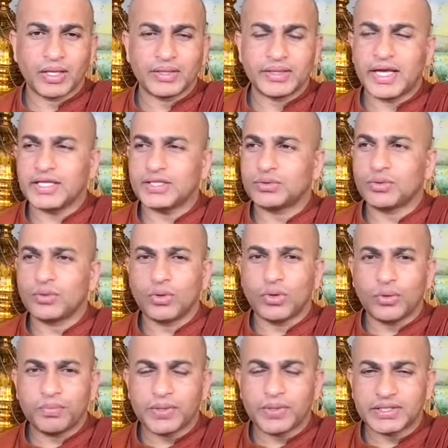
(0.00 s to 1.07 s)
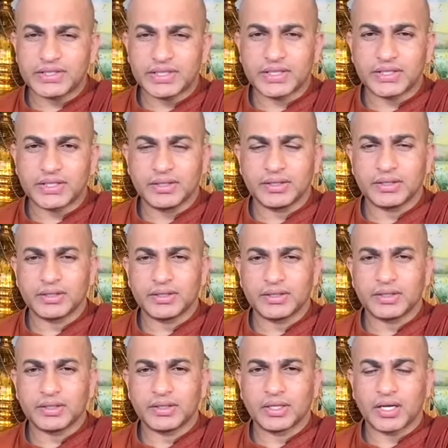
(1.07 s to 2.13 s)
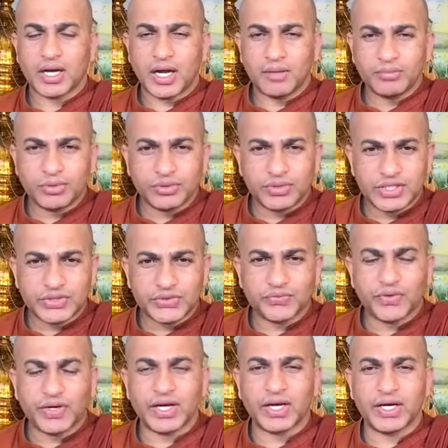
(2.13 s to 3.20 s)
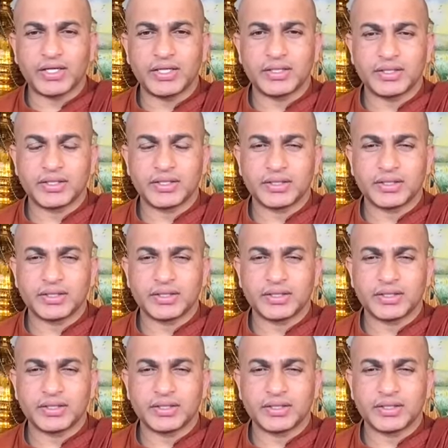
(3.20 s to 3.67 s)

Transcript: there is no person come to this world